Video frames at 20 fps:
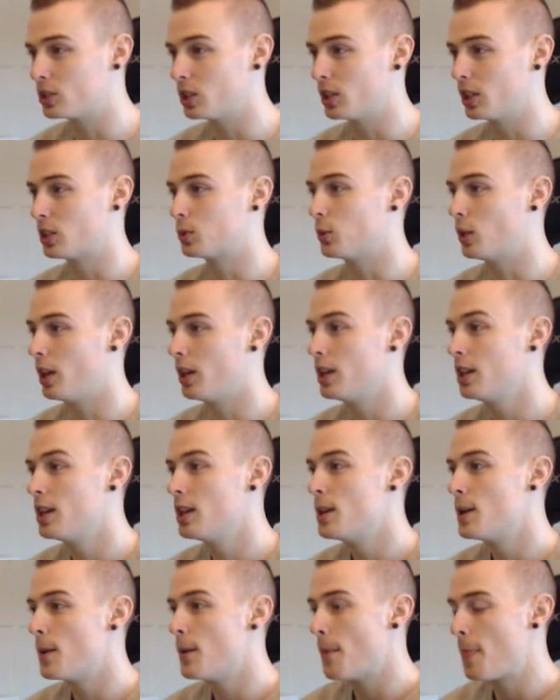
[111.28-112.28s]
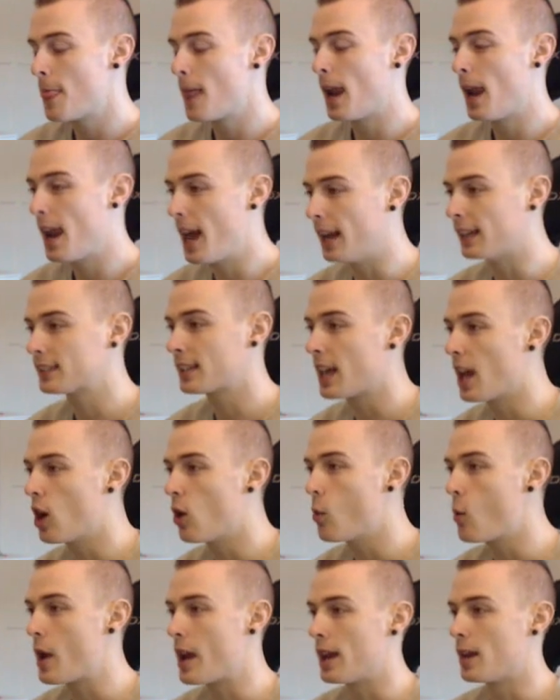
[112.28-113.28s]
on this one. Let's get
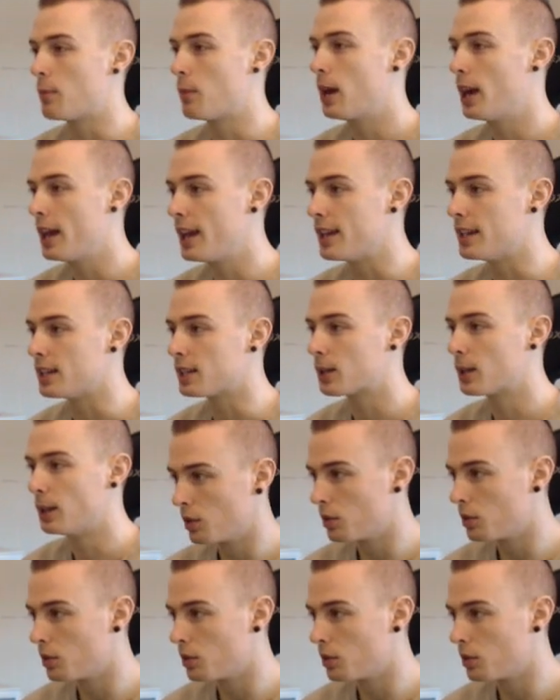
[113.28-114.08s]
a win, please.